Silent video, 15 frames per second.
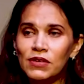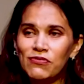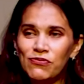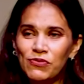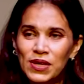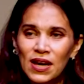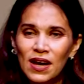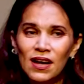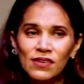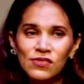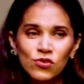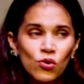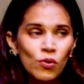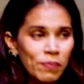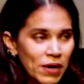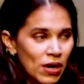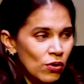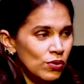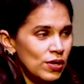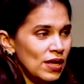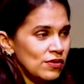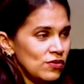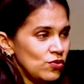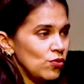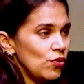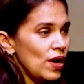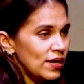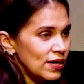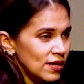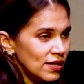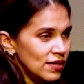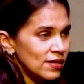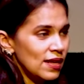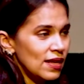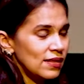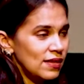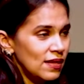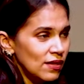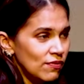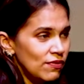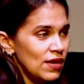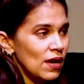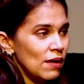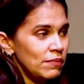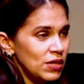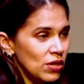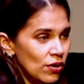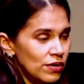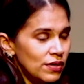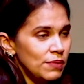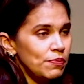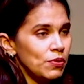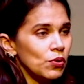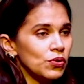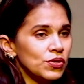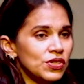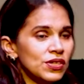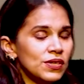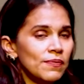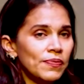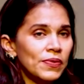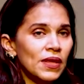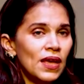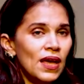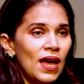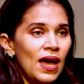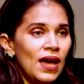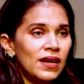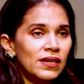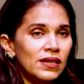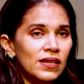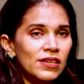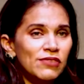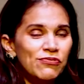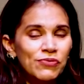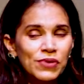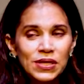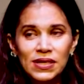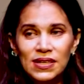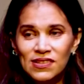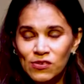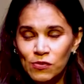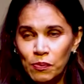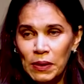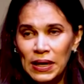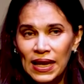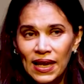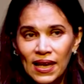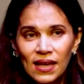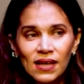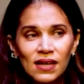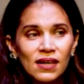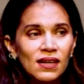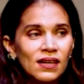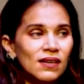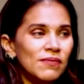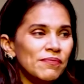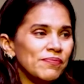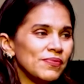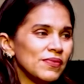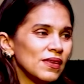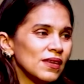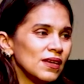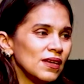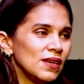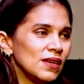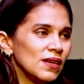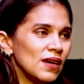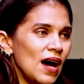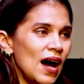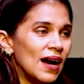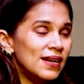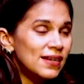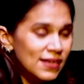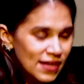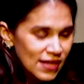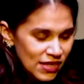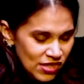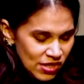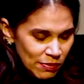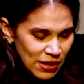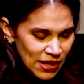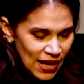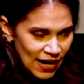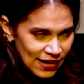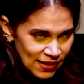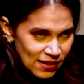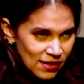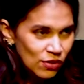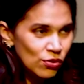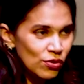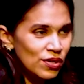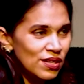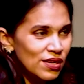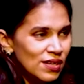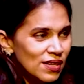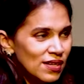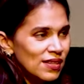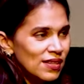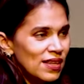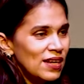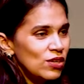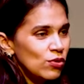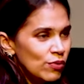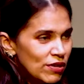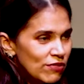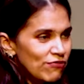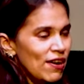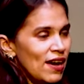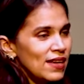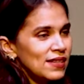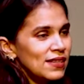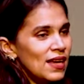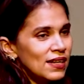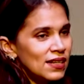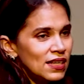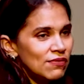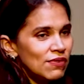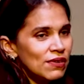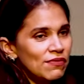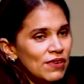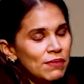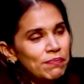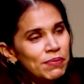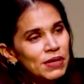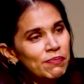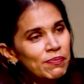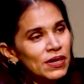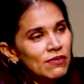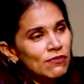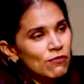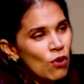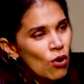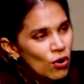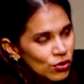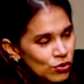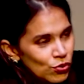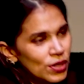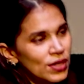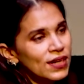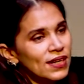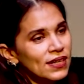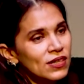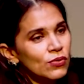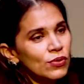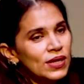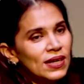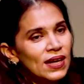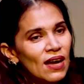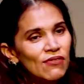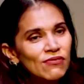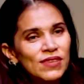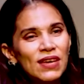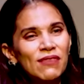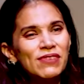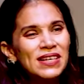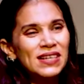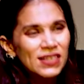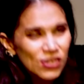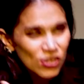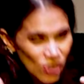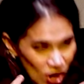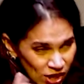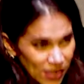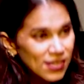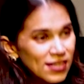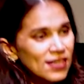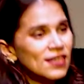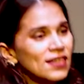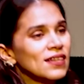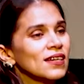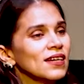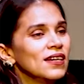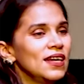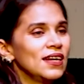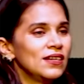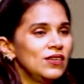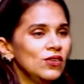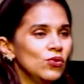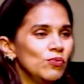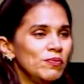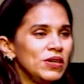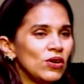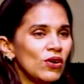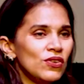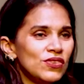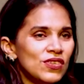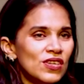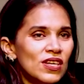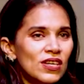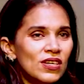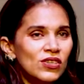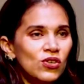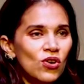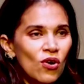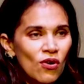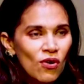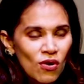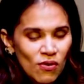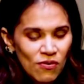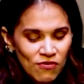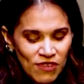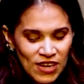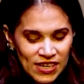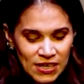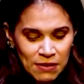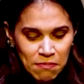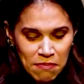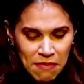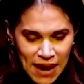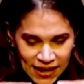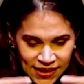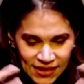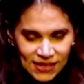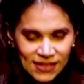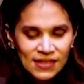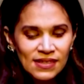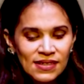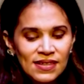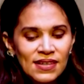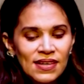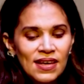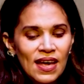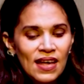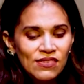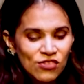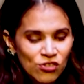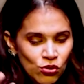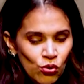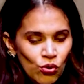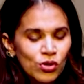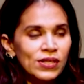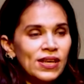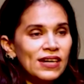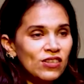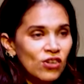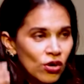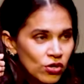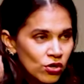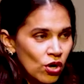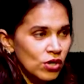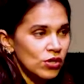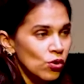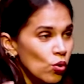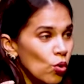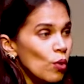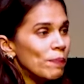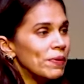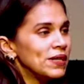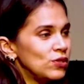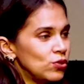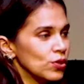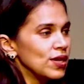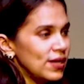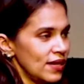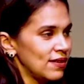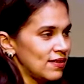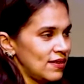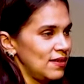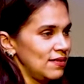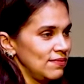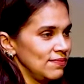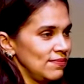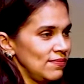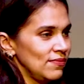If we are so proud and so arrogant and think we are beyond reproach, and if we display an unteachable attitude, then you will find that even when people want to correct you in love, they will not correct you because your very manner has shown that you're not open to correction.